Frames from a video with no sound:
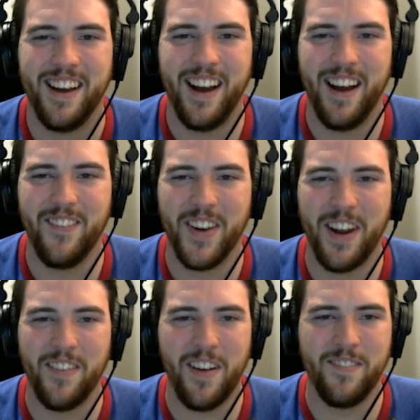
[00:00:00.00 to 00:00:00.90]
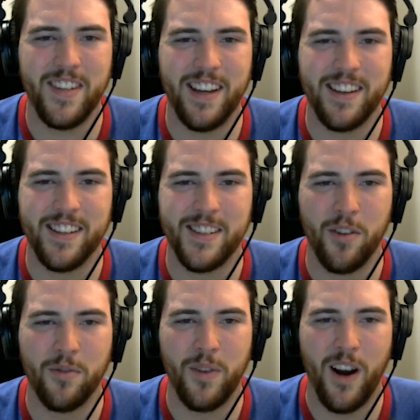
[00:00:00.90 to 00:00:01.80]
But I'm digging it
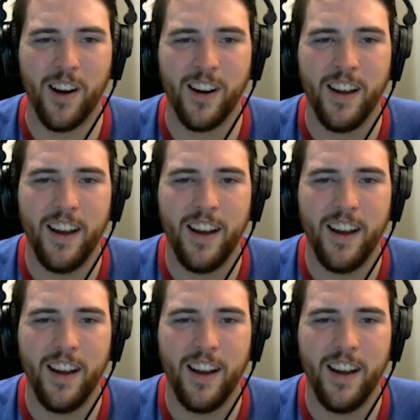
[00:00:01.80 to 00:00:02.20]
so far.